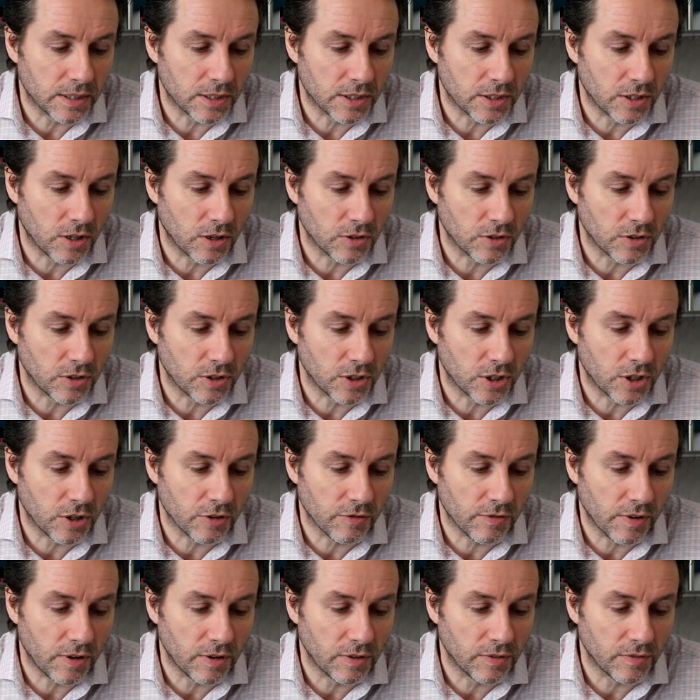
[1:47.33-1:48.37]
start of the
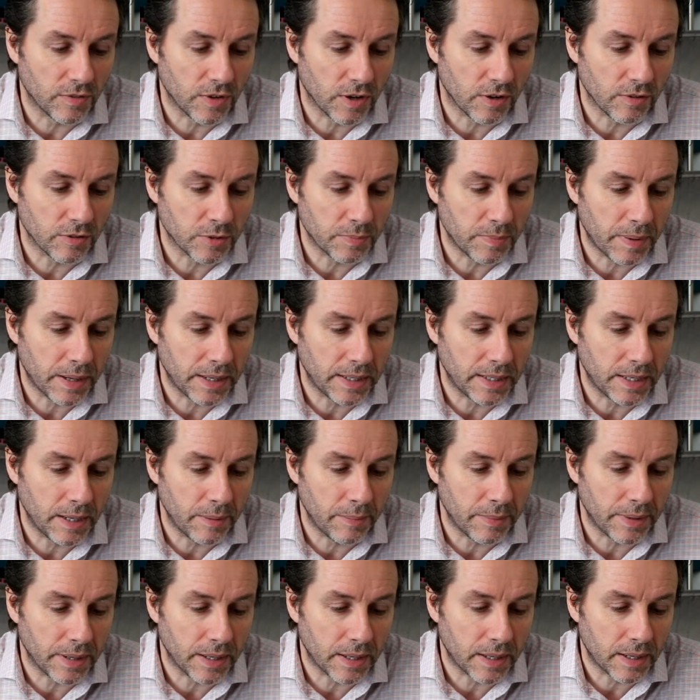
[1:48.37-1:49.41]
coronavirus
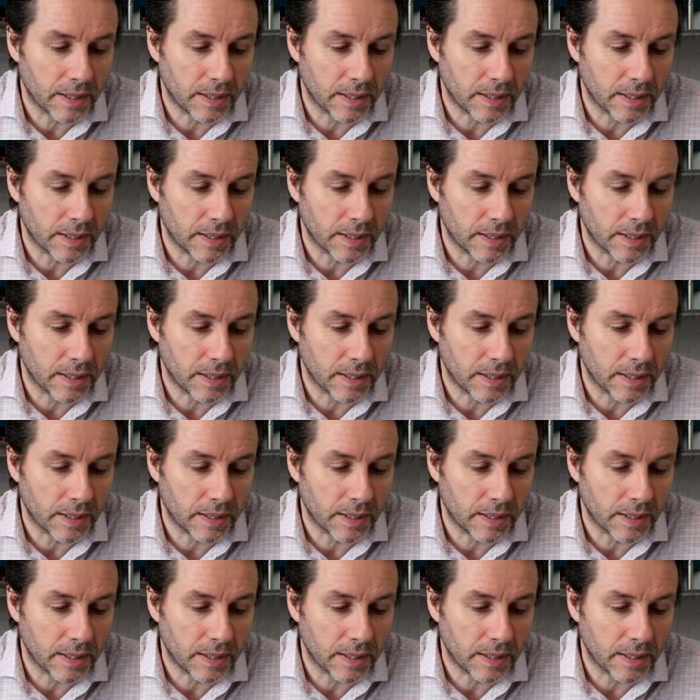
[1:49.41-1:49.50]
pandemic.